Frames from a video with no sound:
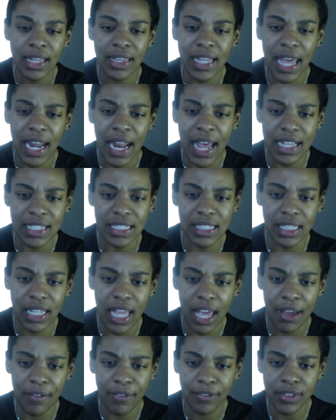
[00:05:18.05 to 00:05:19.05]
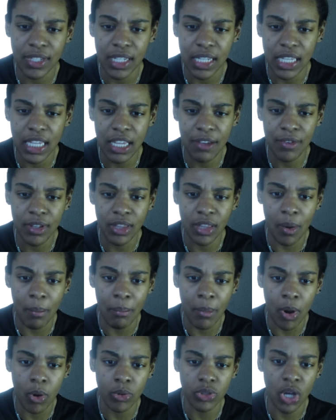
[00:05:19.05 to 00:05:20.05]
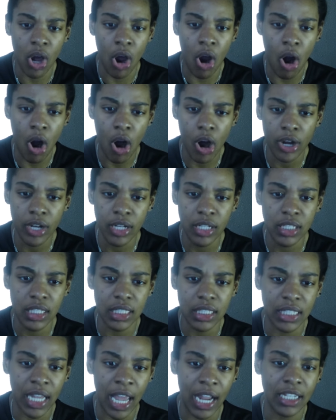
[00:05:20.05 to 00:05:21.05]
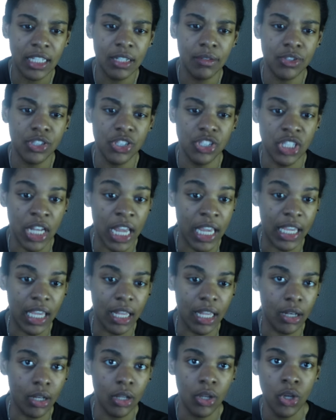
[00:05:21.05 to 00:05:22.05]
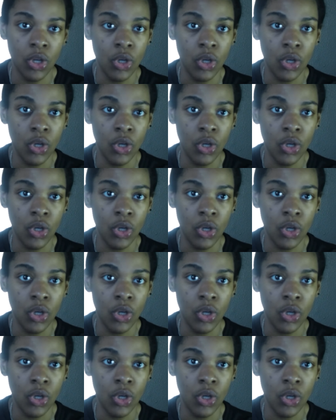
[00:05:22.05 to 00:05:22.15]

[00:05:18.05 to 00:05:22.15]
that has left even the most hardened detective shaken.